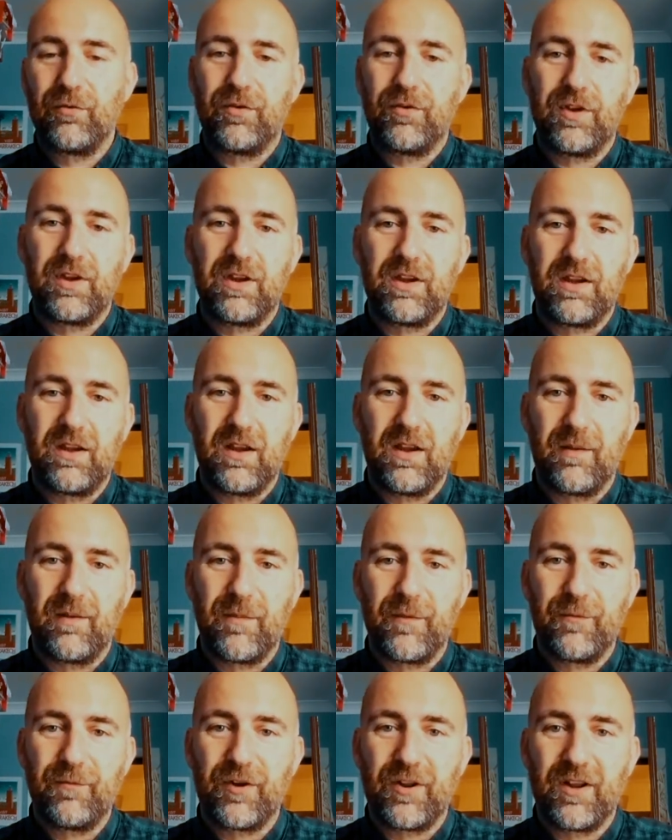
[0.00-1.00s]
the um,
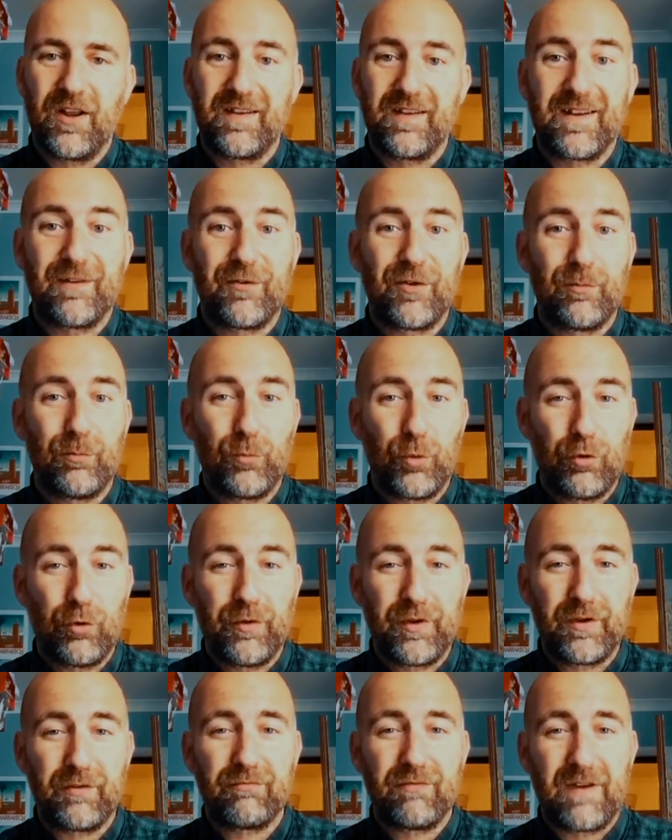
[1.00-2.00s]
the frontline staff, and the
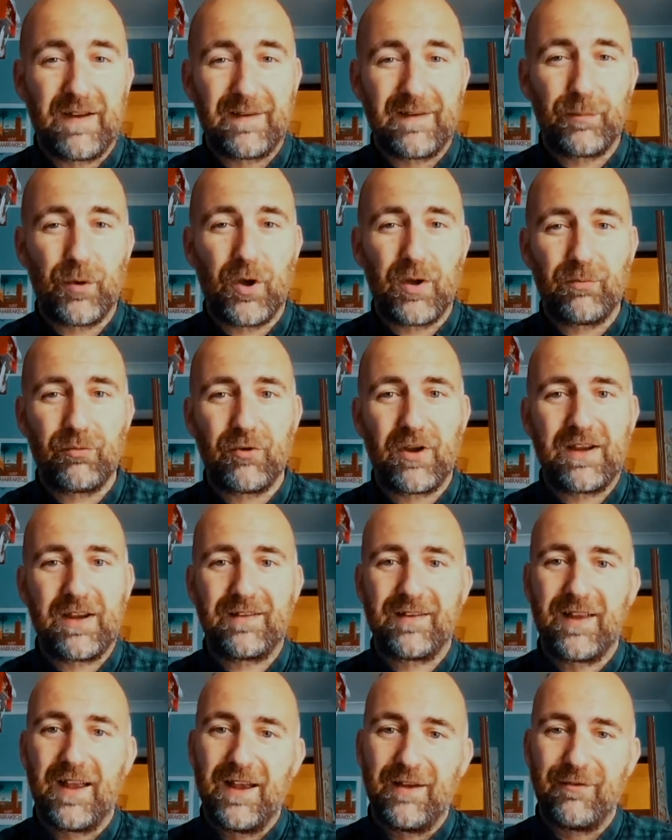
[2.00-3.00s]
more these respite
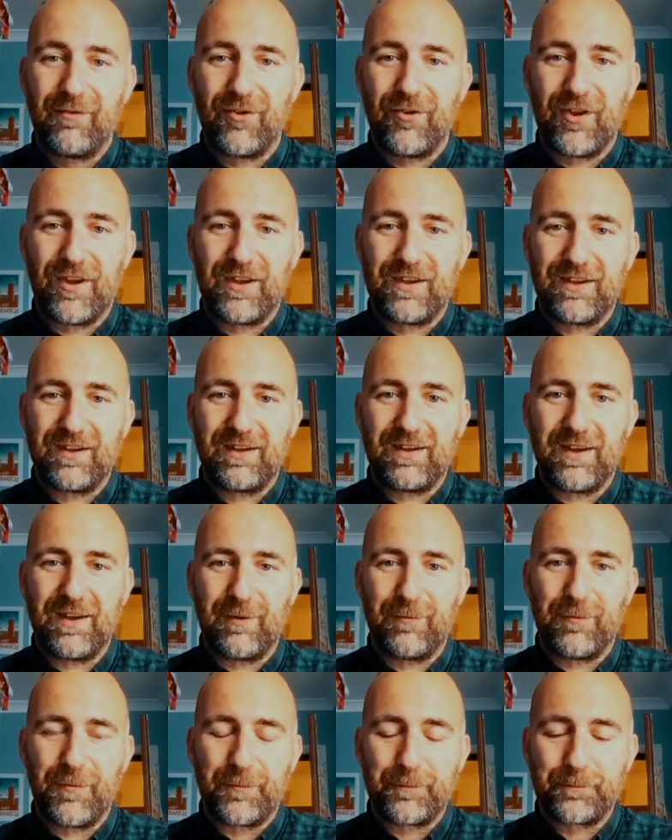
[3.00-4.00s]
breaks that they can
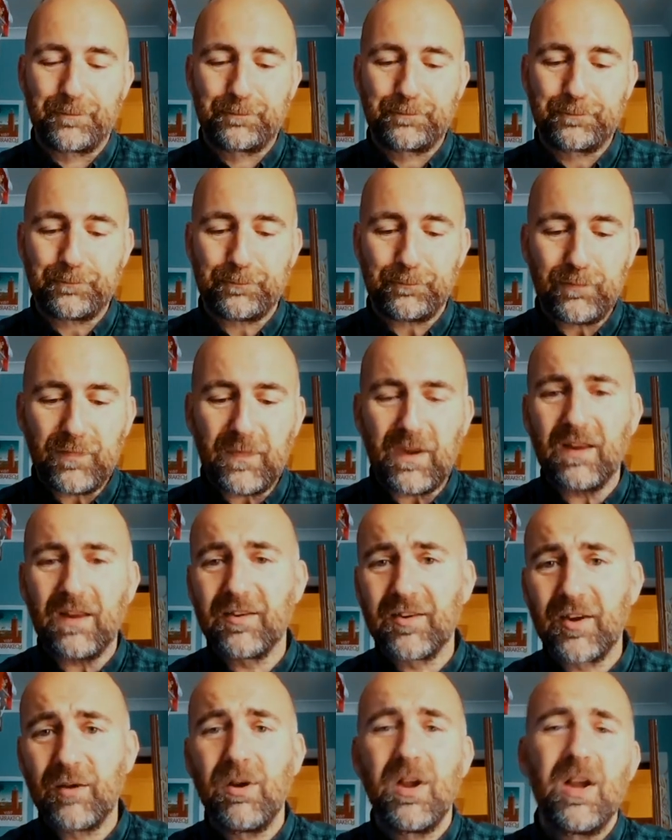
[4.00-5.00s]
give.
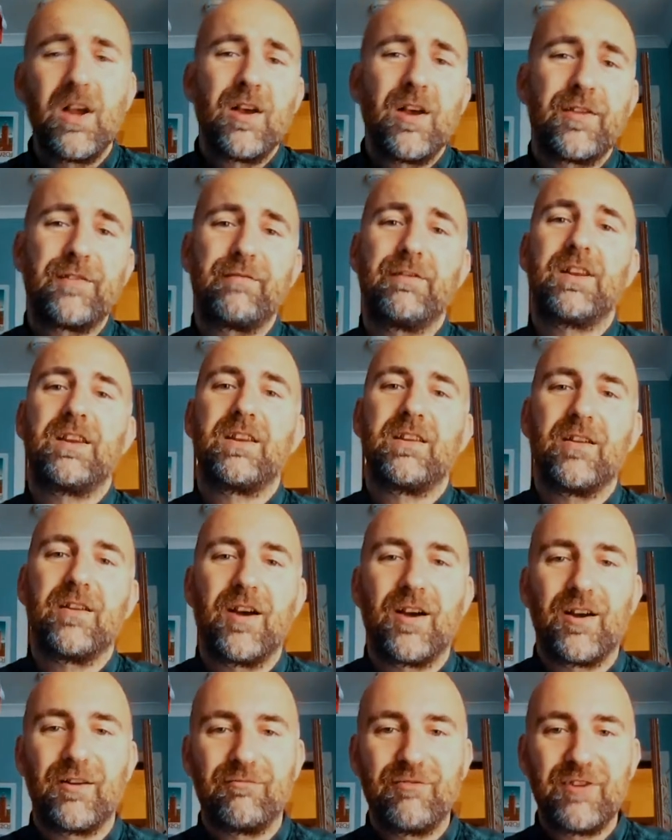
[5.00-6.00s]
So, three
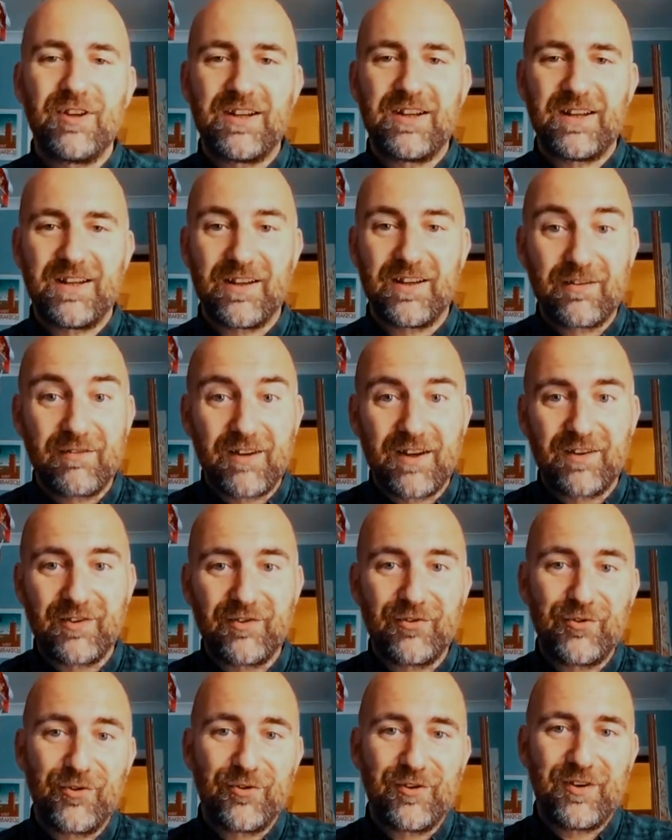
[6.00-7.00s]
uh, really great
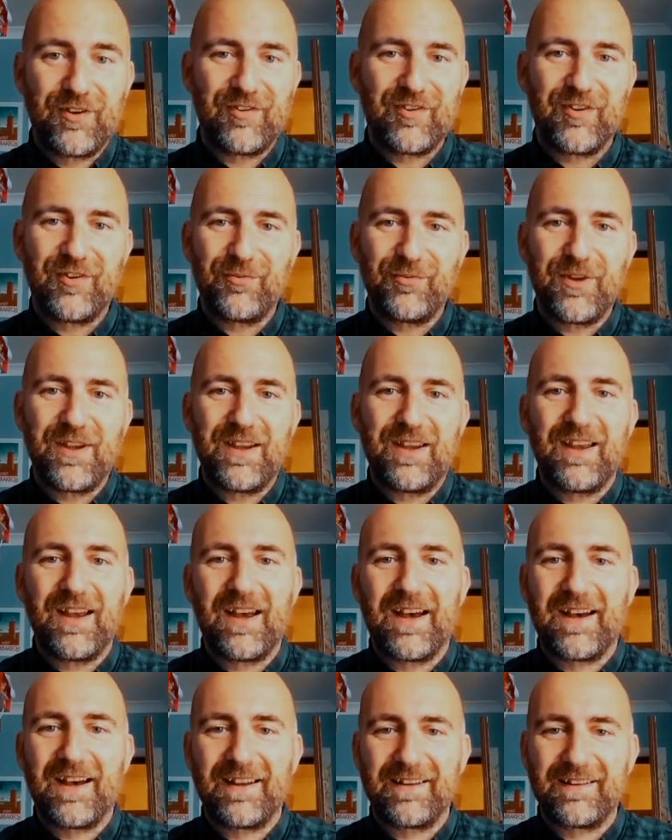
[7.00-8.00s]
stories this week,
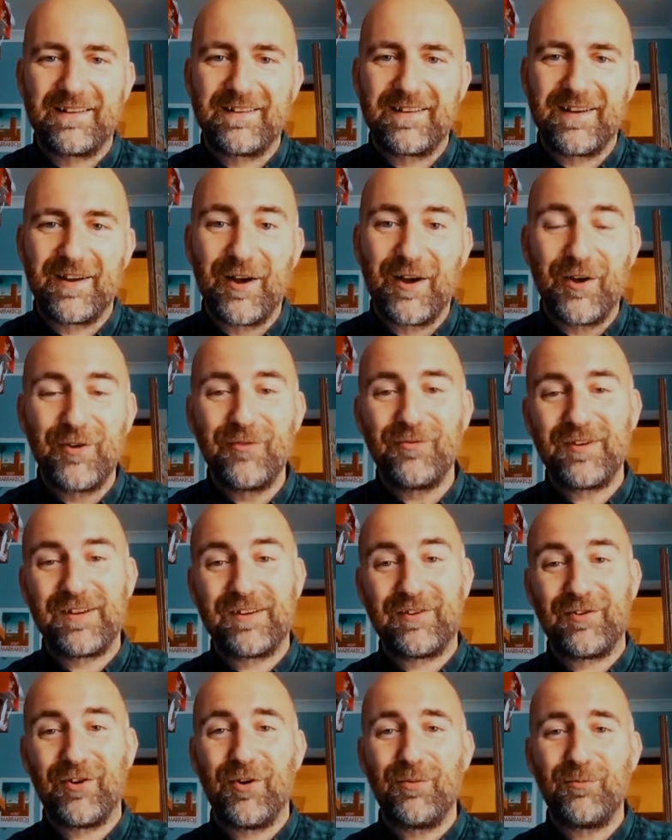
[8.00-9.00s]
and uh, hopefully,
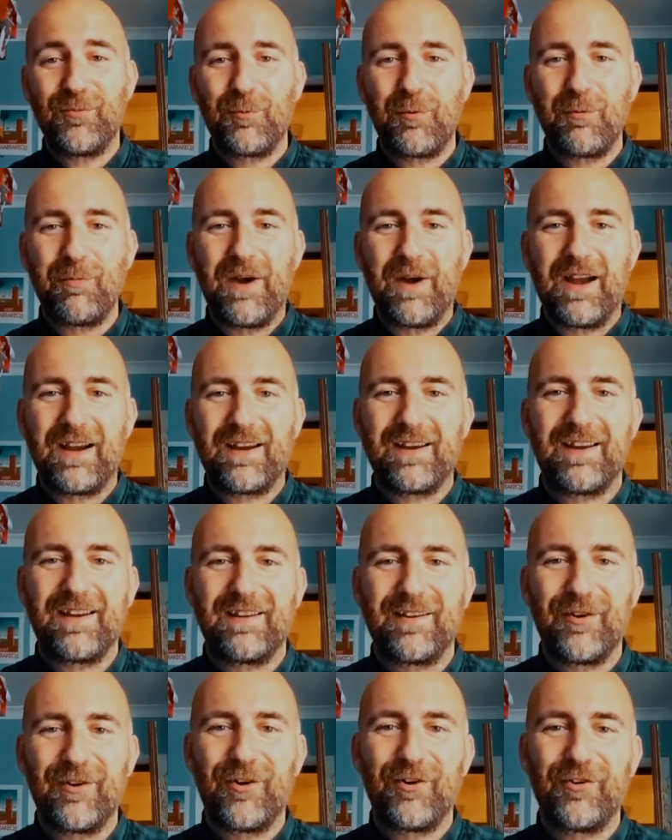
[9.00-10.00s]
Tom will be back
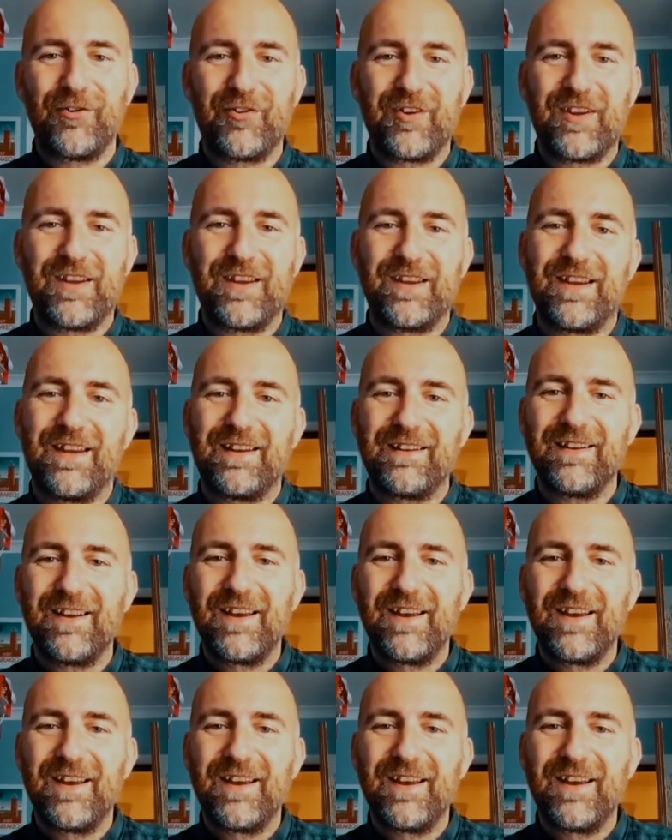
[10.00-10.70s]
in the hot seat again